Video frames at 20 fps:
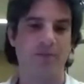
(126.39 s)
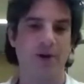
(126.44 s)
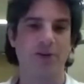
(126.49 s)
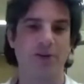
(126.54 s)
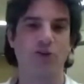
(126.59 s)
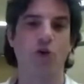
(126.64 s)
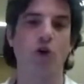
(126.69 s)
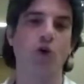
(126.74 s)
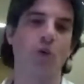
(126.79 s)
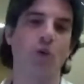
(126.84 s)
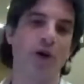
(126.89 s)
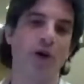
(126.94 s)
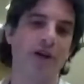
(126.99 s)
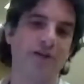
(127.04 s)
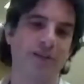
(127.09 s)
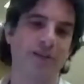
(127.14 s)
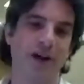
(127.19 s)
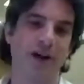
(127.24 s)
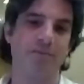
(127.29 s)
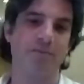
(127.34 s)
daughter wakes
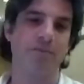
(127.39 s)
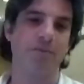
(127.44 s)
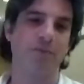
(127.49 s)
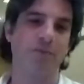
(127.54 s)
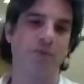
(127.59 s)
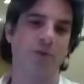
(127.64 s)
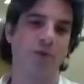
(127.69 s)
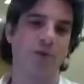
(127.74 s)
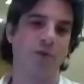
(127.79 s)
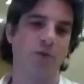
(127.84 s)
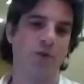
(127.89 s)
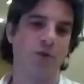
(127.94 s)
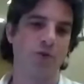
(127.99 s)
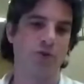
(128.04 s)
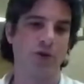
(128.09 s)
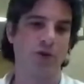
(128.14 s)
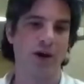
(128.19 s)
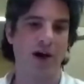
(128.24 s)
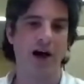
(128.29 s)
up with